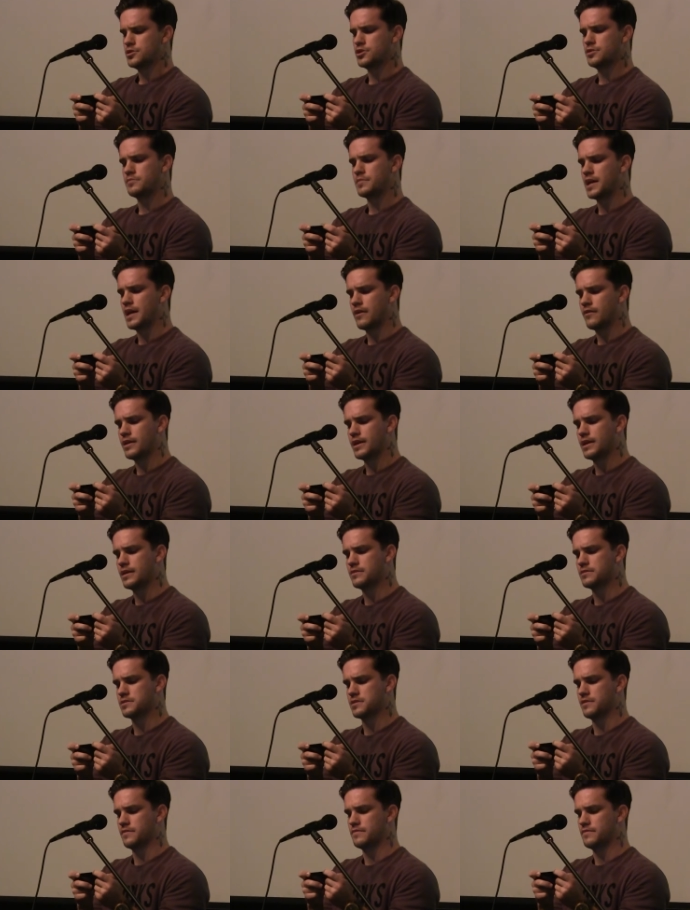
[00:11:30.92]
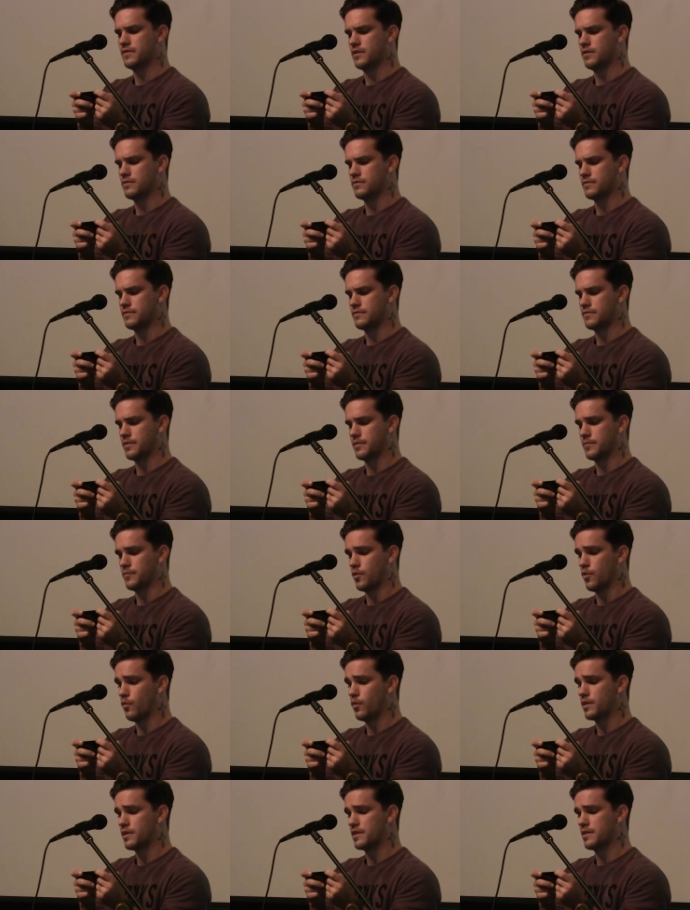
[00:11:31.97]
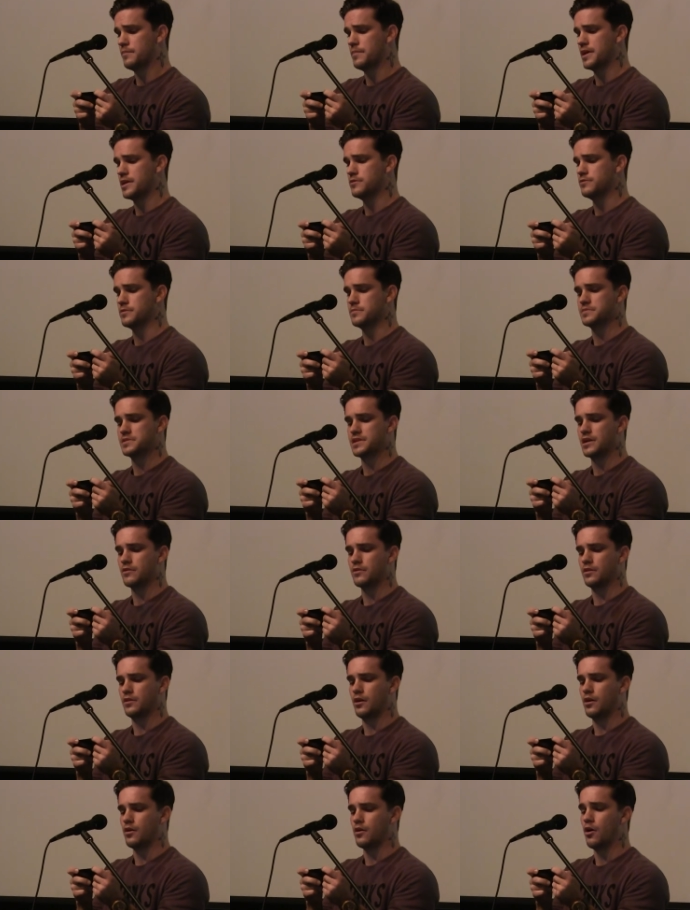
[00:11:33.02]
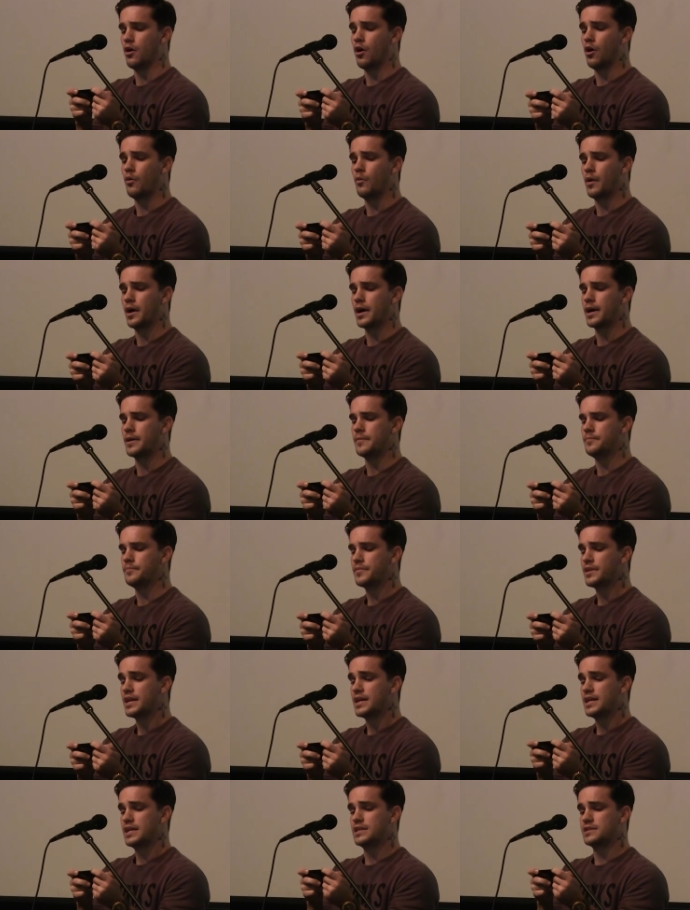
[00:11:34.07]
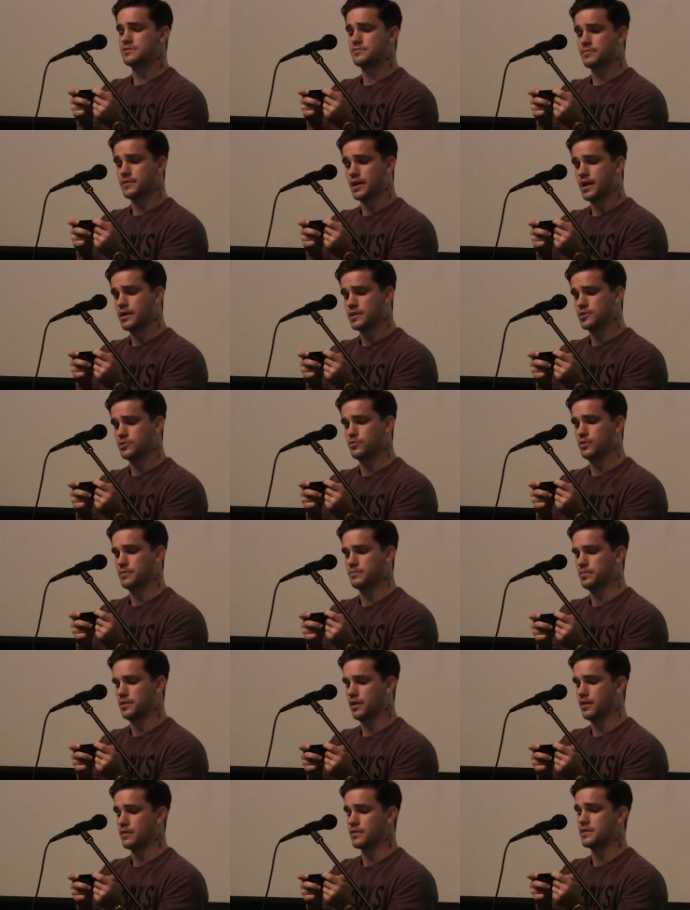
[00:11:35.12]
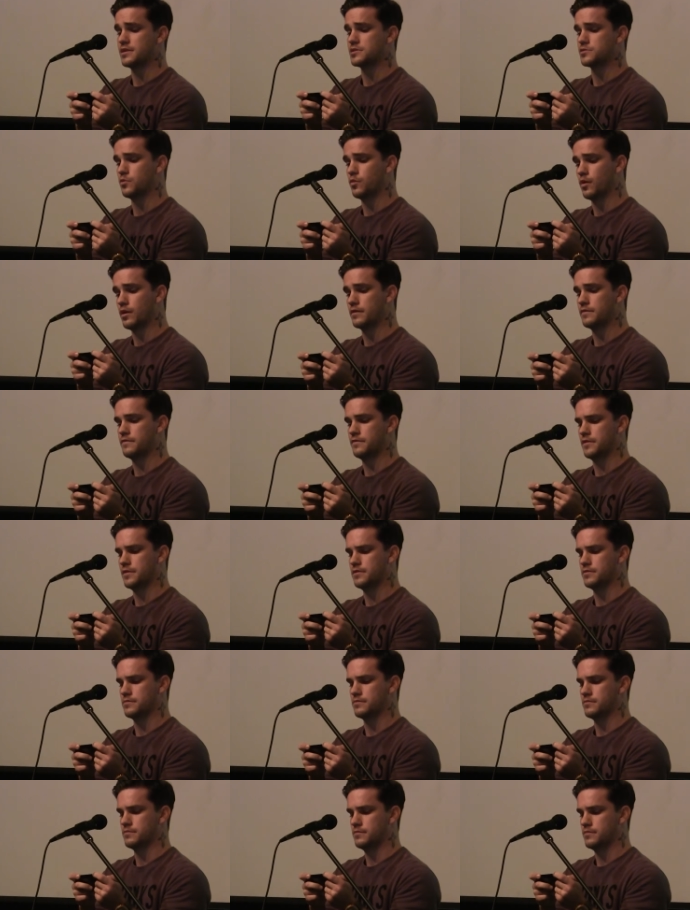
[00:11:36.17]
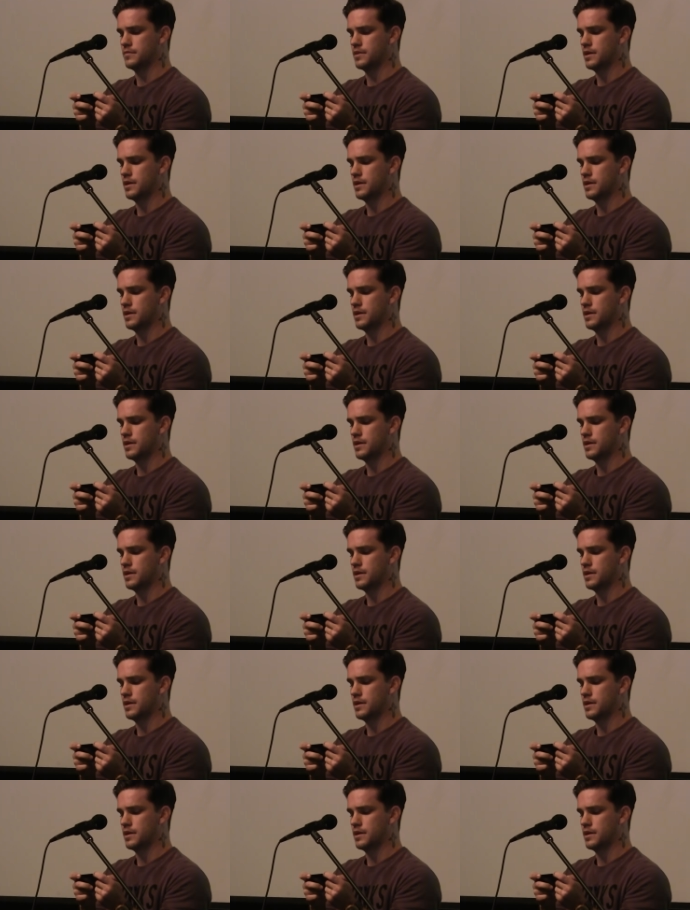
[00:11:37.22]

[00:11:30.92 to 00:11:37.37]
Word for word: Jim Carrey hears the phone from one of the bedrooms down a long hallway. He has forgotten to unplug this one phone.